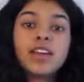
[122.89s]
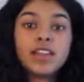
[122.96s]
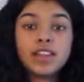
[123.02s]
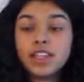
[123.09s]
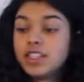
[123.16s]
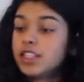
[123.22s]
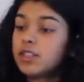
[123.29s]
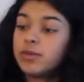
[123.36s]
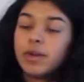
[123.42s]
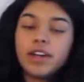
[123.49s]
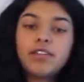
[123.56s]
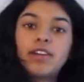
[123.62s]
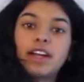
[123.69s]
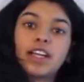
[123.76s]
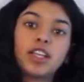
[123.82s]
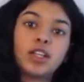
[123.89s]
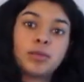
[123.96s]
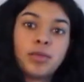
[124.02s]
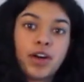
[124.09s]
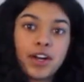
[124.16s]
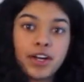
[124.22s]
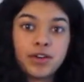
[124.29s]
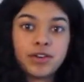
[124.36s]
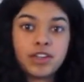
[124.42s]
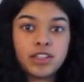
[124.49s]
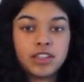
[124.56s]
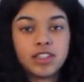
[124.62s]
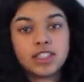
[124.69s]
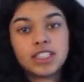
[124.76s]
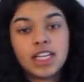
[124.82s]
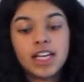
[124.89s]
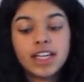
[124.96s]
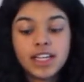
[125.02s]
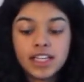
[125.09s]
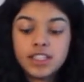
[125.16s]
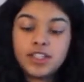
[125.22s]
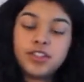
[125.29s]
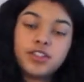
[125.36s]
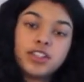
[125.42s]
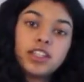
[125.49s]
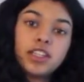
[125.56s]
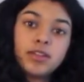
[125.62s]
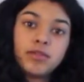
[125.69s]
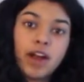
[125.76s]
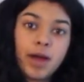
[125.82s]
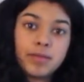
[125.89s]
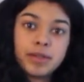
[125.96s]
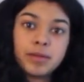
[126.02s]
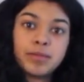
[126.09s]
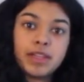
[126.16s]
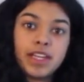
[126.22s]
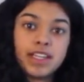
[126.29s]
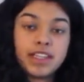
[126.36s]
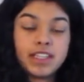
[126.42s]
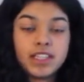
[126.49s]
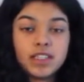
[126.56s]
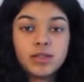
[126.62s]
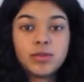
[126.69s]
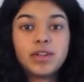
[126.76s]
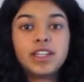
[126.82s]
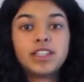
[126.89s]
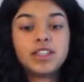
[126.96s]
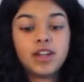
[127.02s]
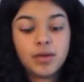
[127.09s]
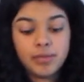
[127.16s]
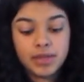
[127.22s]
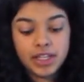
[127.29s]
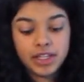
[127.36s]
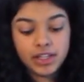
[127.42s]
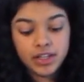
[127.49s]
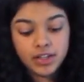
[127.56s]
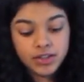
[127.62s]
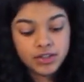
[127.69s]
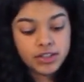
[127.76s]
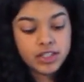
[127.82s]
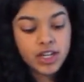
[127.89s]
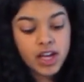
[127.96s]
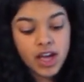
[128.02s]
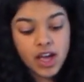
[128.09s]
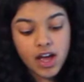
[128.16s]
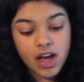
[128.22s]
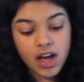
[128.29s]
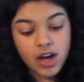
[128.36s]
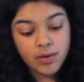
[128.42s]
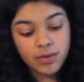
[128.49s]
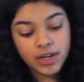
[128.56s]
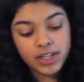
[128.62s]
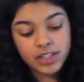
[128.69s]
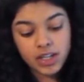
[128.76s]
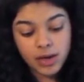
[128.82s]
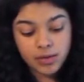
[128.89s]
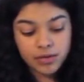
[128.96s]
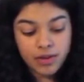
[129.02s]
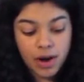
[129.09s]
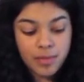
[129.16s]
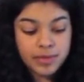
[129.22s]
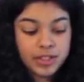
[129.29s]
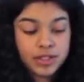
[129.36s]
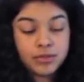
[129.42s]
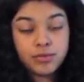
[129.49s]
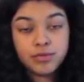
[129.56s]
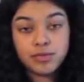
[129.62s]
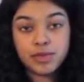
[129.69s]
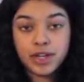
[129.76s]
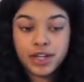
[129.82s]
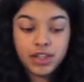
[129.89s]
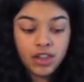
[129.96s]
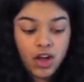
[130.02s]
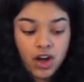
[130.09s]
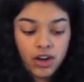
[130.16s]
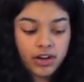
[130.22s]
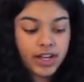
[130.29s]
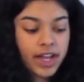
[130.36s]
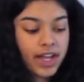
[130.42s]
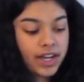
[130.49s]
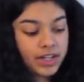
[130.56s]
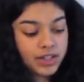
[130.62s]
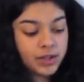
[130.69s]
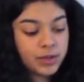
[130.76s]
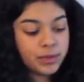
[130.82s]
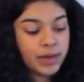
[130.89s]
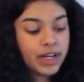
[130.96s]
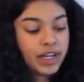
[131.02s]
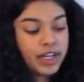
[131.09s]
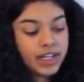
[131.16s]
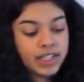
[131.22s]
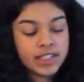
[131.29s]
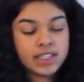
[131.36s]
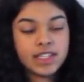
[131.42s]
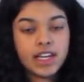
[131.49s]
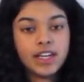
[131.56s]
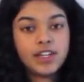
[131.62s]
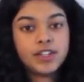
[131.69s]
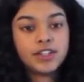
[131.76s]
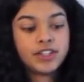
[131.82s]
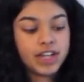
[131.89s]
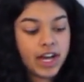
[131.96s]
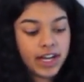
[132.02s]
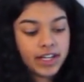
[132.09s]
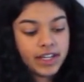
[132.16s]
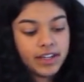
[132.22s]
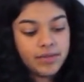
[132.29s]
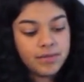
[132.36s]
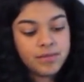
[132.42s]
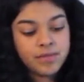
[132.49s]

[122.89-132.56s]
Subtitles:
This is what a regular bodycord looks like. It's usually wrapped up like this when it's not being used. When it's unwrapped, it's pretty long, and you wear it inside your jacket.